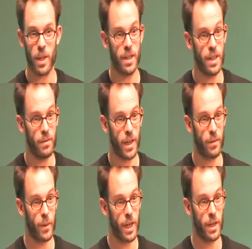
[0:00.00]
leaving
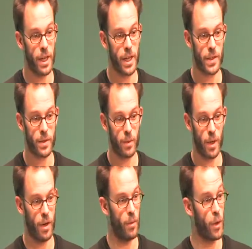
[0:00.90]
WikiLeaks
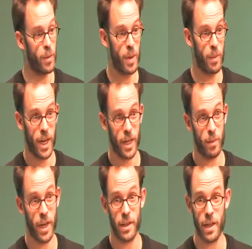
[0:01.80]
would be paid
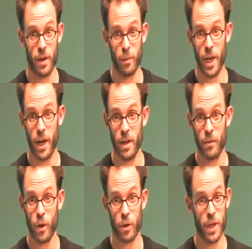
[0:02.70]
by the FBI
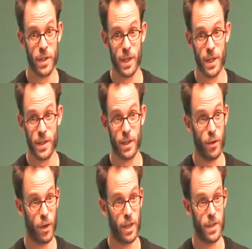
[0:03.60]
for criticizing the
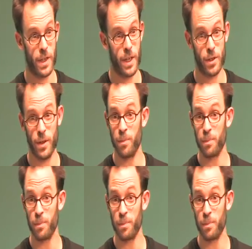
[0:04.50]
organization.